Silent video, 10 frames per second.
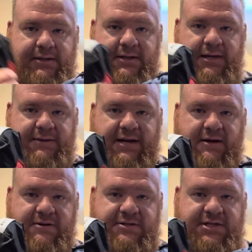In
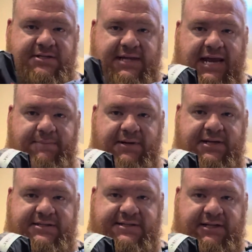there, it's just the hammock
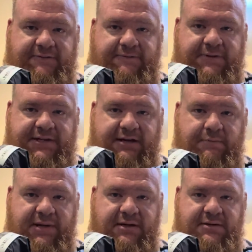itself with the
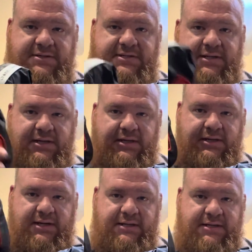carabiners.
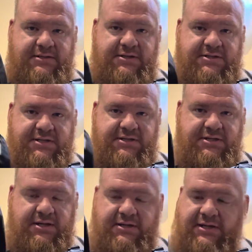And these are just
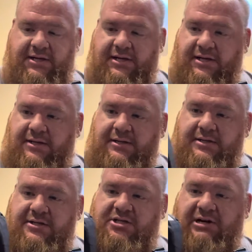the
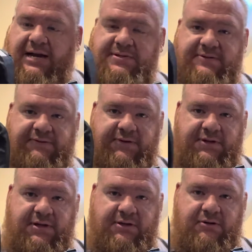straps for
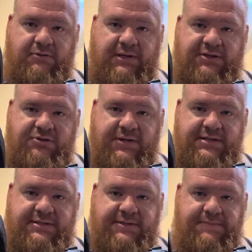the go around the trees.